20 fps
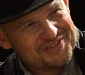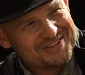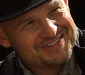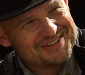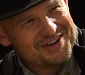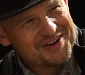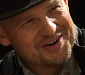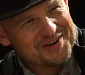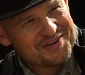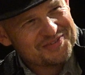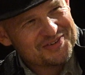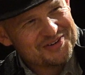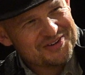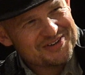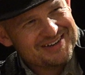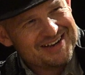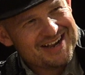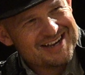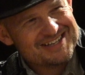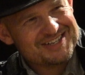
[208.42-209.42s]

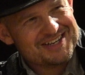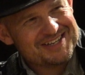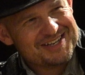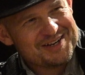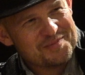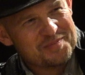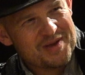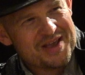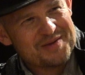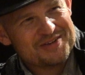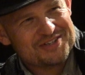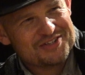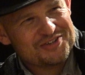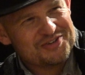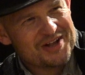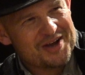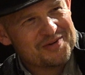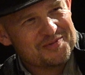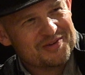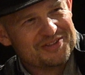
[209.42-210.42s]
photographer. I did a baby
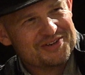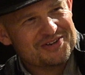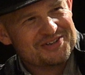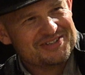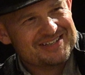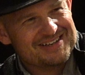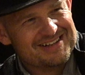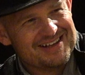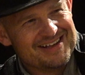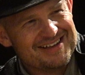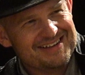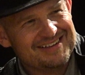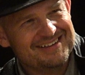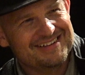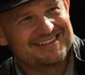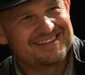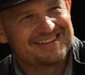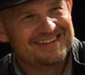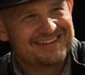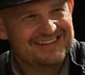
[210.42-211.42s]
shootout with her today.
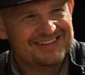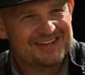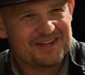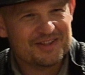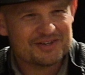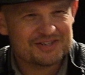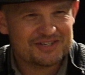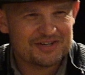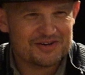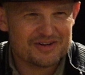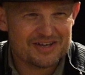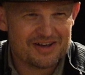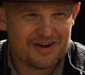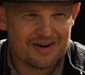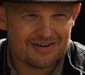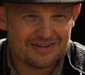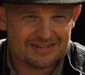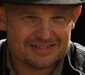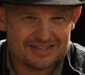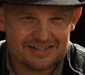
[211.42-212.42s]
Another Sony
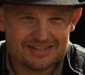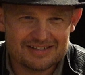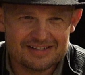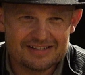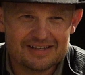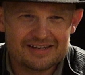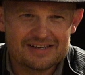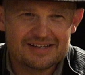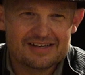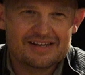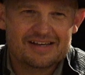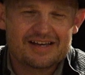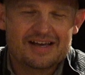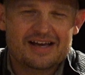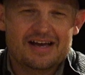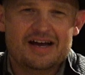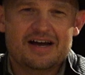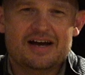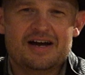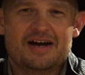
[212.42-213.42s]
artisan.
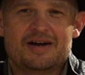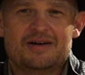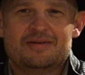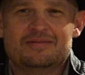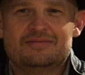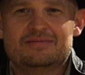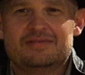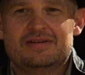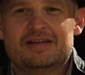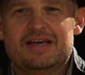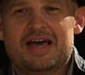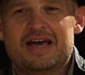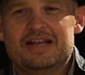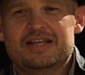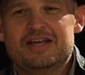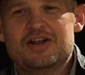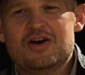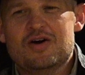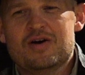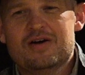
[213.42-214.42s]
Um,
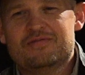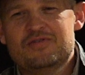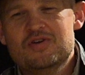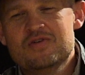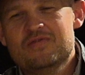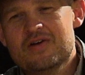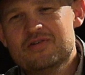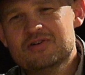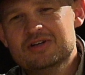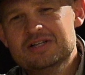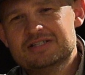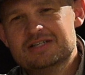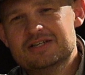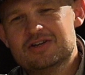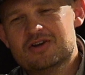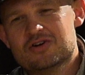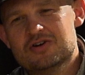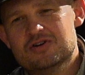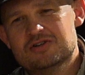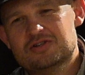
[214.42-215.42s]
and you know, if you've ever
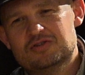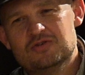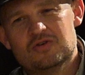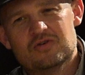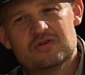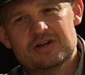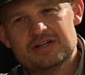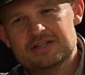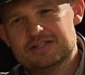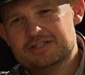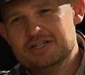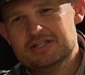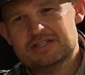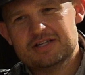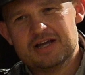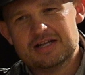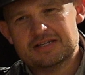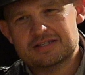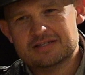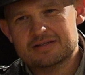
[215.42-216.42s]
listened to her stories, she's
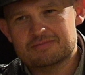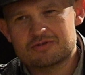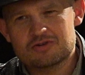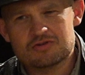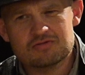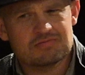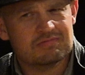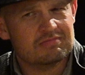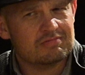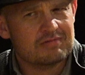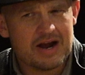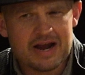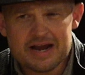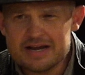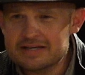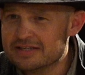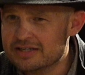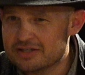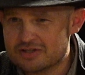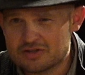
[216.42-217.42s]
got some
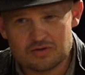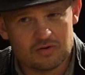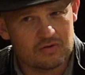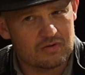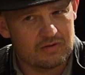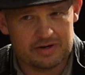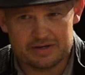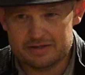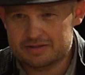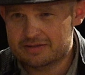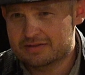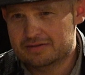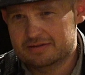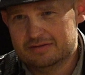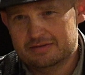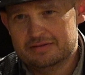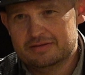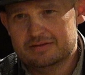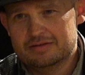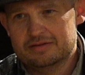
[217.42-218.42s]
crazy stories.
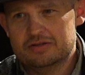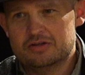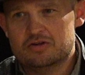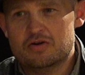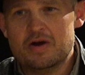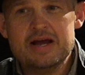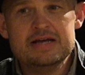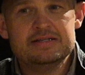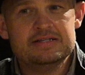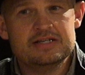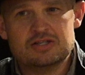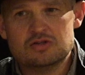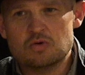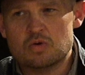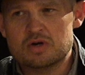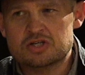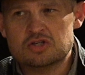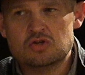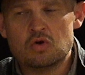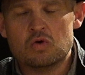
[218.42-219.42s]
Crazy
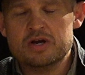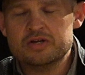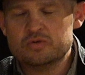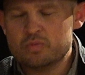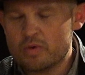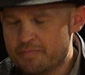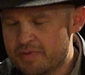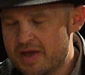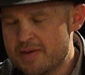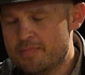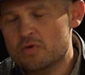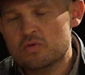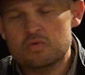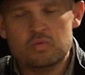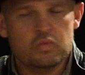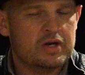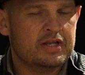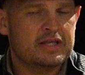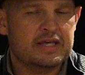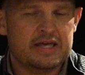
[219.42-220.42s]
stories. Stories where people
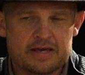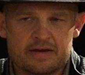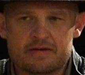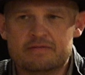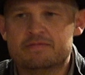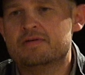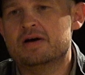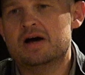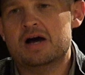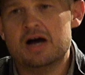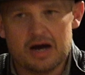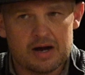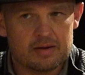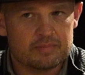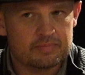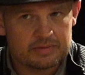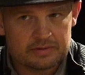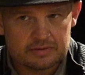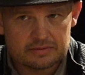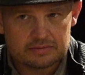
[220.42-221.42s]
would give
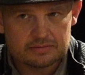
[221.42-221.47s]
up.